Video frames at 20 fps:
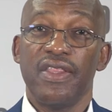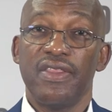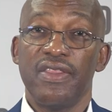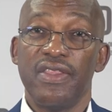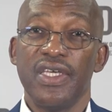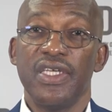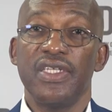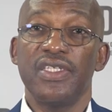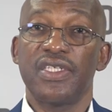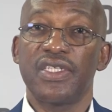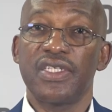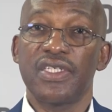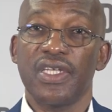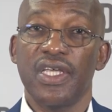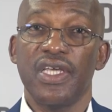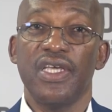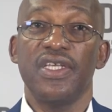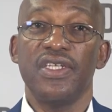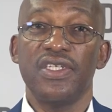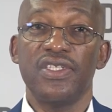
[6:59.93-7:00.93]
this
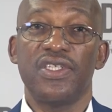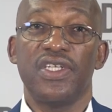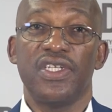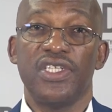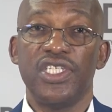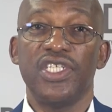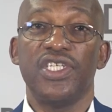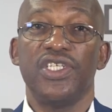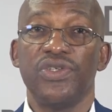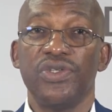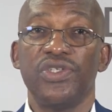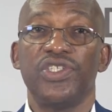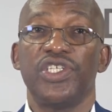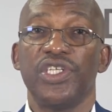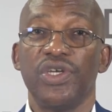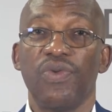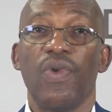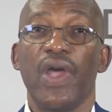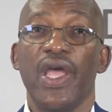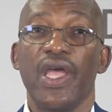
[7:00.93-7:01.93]
is the DUT
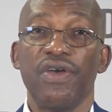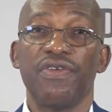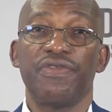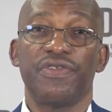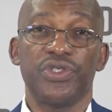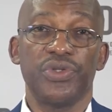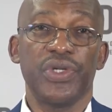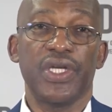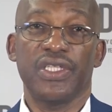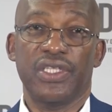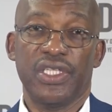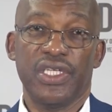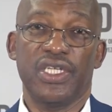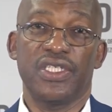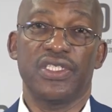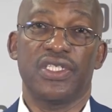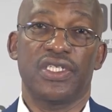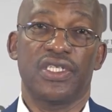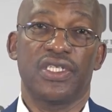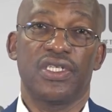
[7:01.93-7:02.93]
way of doing
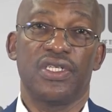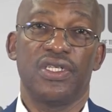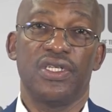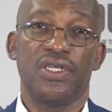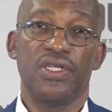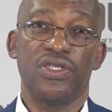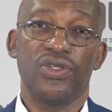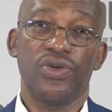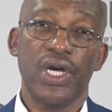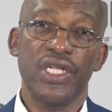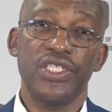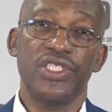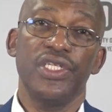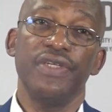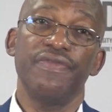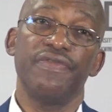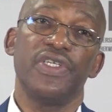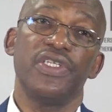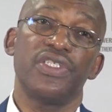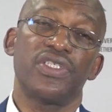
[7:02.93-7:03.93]
things. To
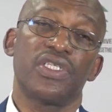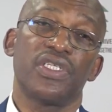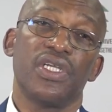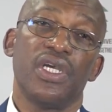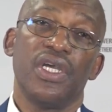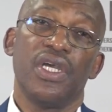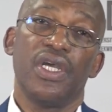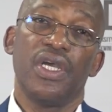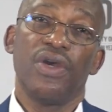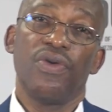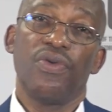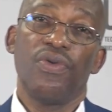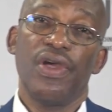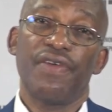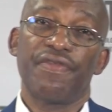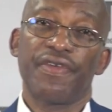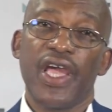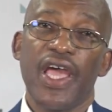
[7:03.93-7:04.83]
achieve this, we have